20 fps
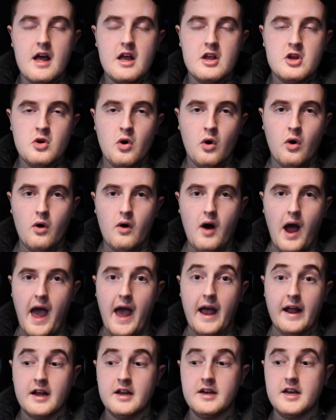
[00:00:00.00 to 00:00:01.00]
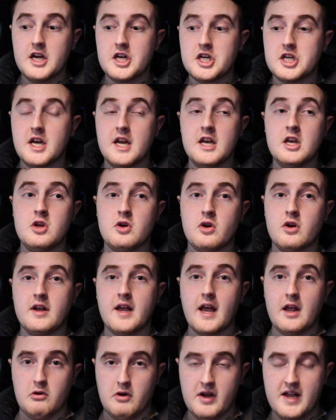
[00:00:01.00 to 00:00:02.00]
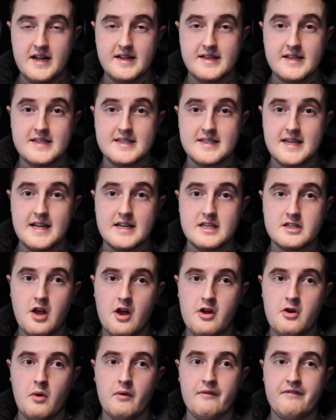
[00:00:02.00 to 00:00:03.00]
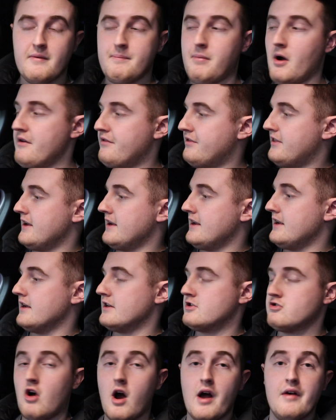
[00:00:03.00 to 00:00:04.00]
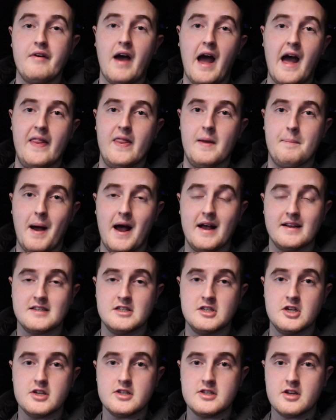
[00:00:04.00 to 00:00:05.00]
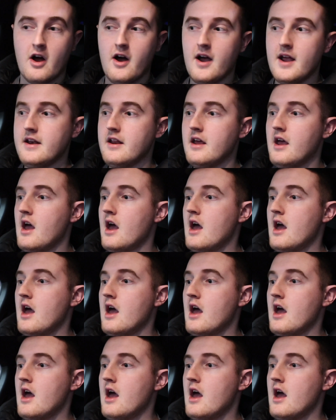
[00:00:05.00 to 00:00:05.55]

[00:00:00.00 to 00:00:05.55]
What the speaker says: your air conditioning. You can get your heated seats turned on for both the driver and the passenger side.